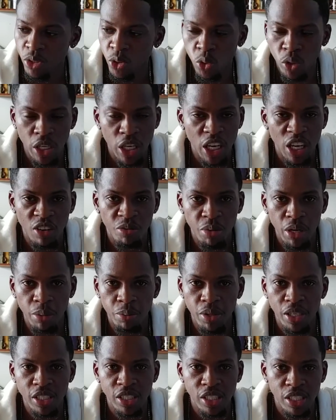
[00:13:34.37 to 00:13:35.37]
2.5
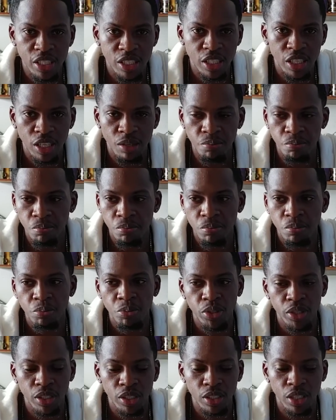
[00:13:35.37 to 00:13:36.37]
piping system
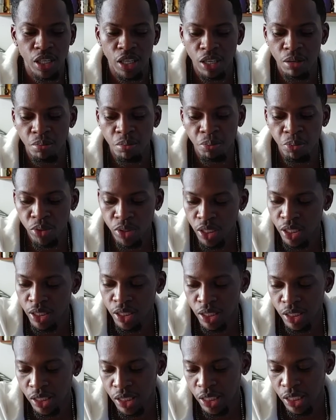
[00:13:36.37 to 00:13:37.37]
put
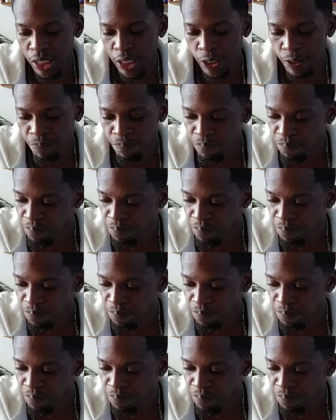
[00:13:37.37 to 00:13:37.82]
under the car.